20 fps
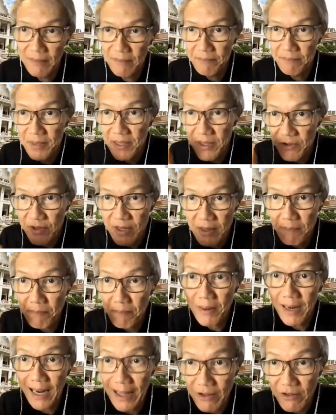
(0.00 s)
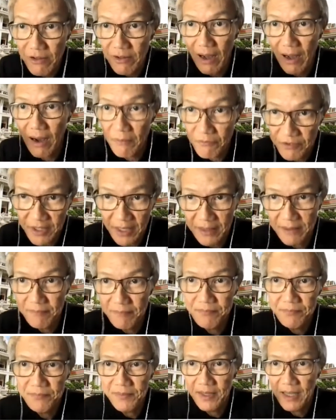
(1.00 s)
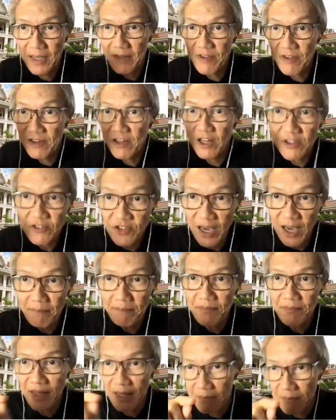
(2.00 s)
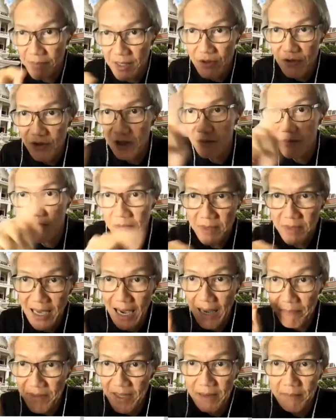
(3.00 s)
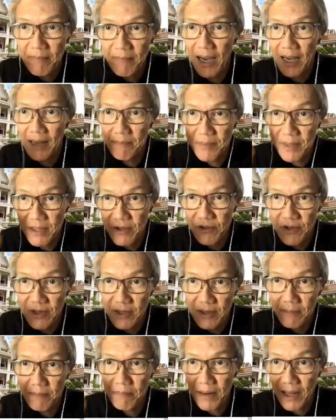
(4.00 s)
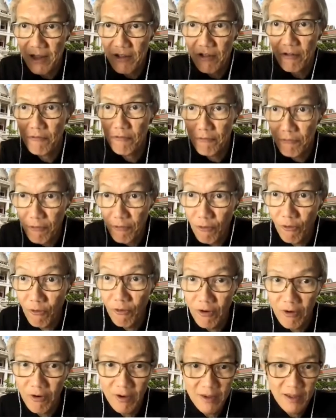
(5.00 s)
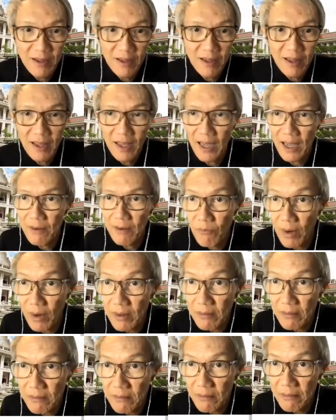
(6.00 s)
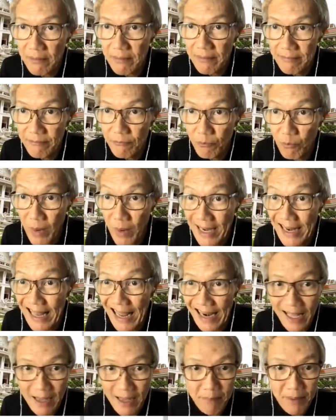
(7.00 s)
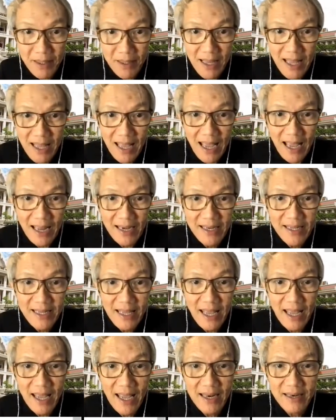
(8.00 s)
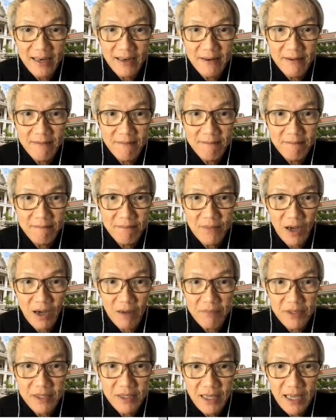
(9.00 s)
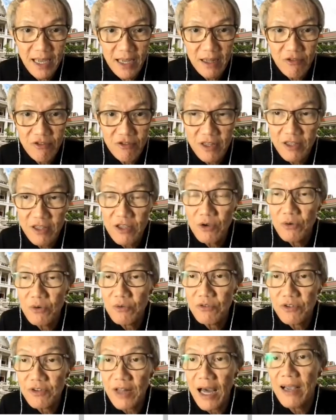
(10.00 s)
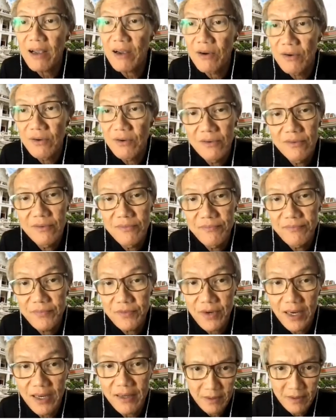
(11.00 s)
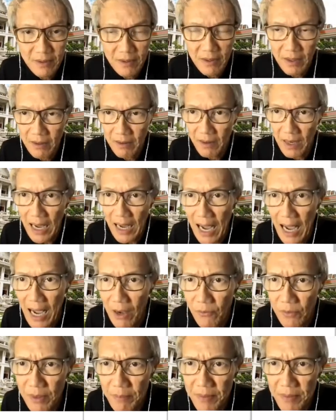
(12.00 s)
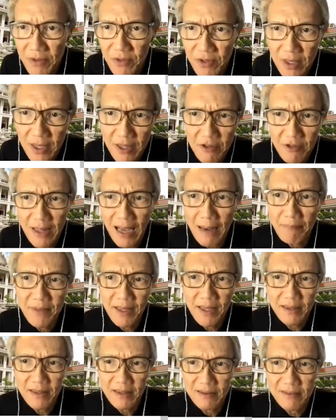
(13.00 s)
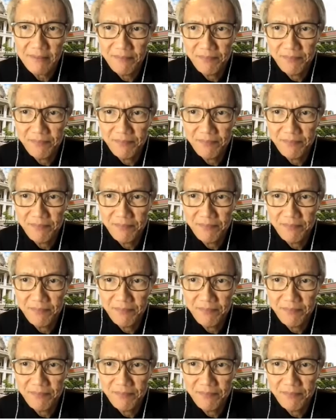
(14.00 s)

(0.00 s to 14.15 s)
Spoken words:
PC plus offset. If it's not jump, then PC will be updated by PC plus 4. And when that happens? At the end of the execute cycle, right? How the PC is updated.